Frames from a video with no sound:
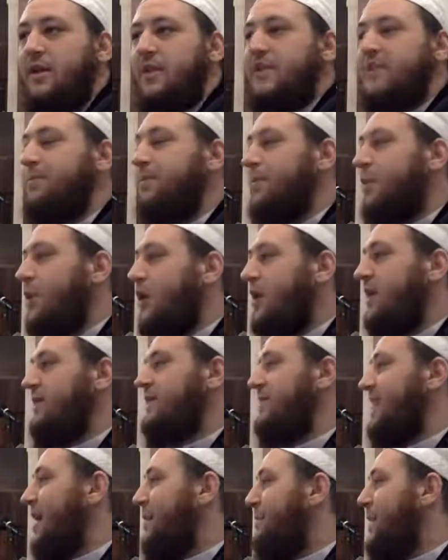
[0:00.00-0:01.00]
the
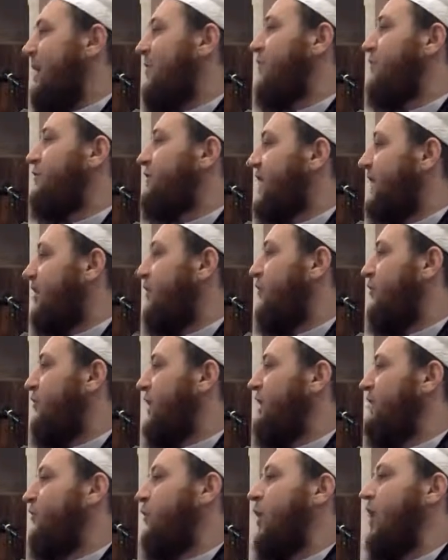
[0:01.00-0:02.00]
smallest amount of
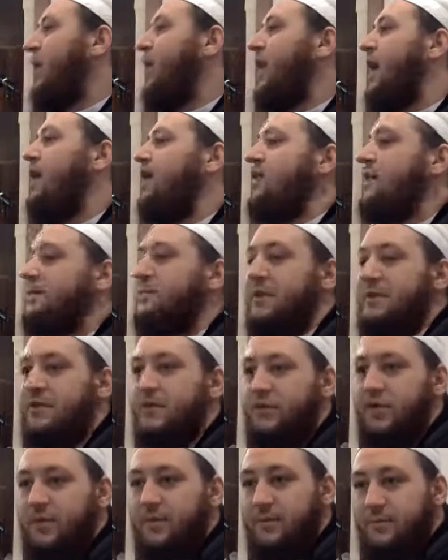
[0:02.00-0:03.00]
sacrifice for Allah or His
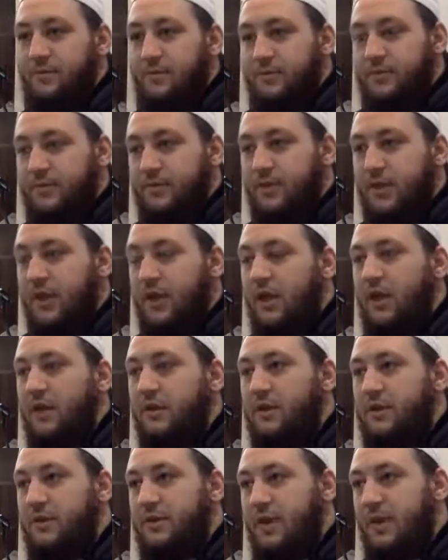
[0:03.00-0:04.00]
Messenger,
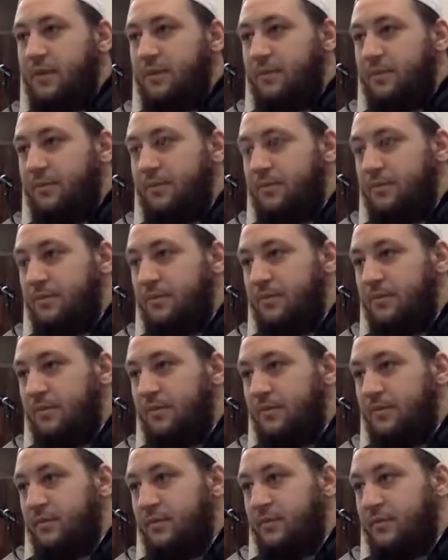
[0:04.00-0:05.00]
sallallahu alaihi wasallam.
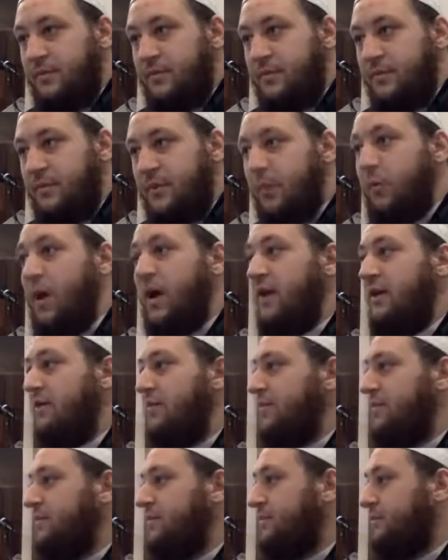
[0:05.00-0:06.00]
Why?